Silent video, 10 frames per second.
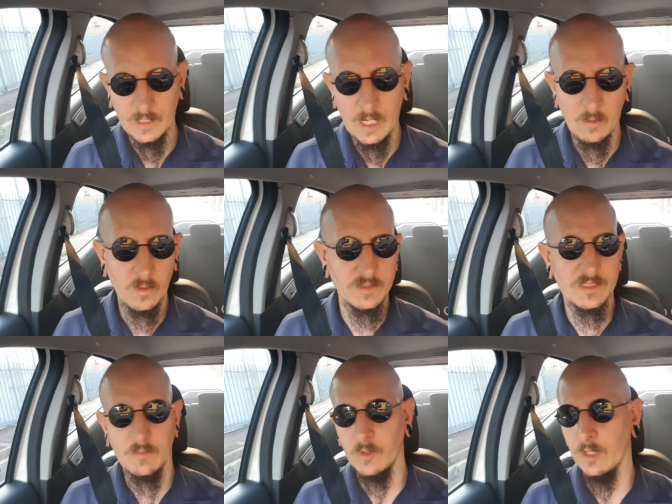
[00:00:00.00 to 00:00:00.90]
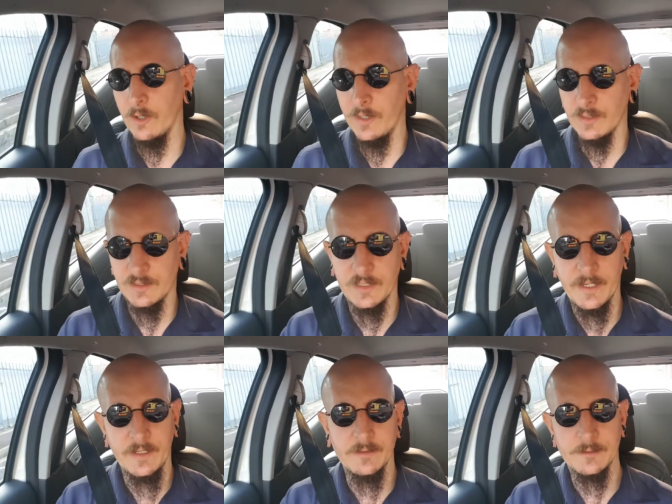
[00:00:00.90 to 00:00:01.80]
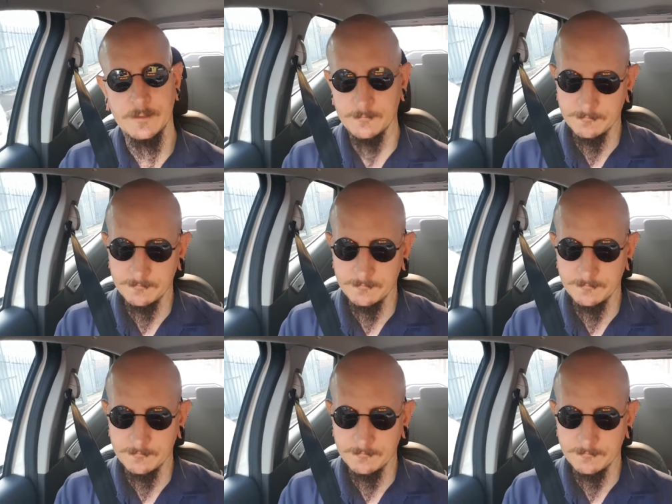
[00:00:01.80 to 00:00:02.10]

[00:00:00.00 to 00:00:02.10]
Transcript: I was somewhere earlier today and